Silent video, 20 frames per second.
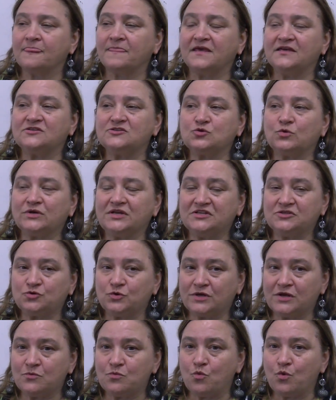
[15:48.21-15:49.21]
In
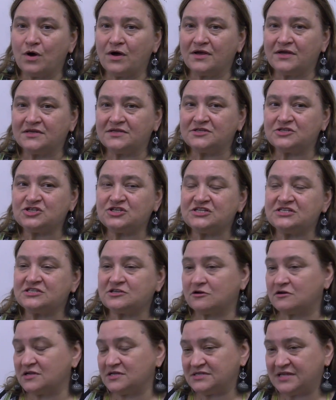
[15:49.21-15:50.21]
2021, she
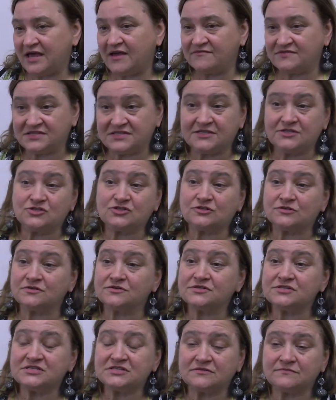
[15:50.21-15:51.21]
started to have
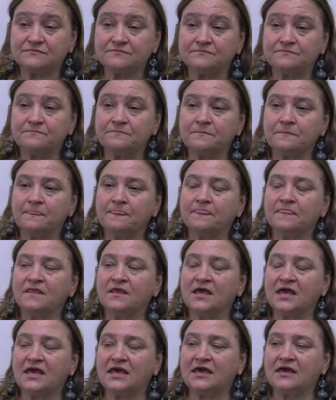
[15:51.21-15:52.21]
seizures,
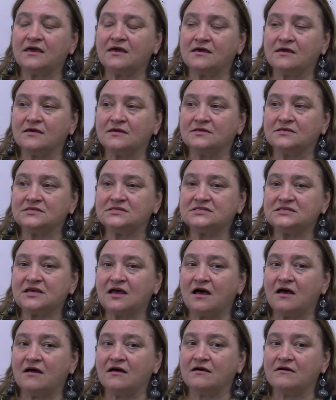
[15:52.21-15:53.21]
and
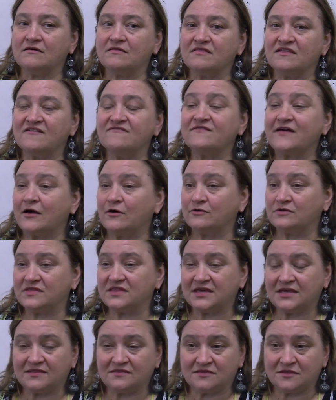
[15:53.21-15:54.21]
uh, they found
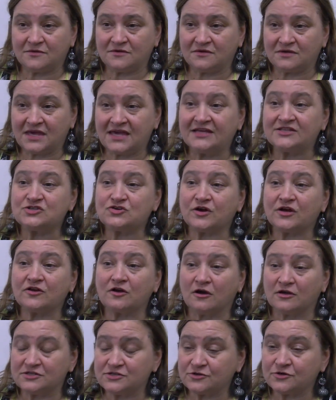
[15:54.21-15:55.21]
that the cancer had
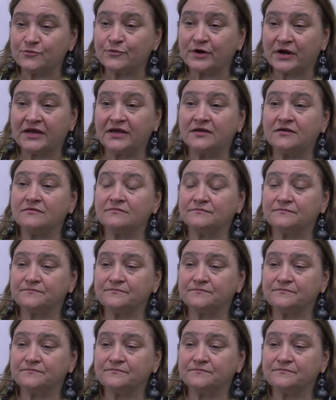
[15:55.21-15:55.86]
gone to her brain.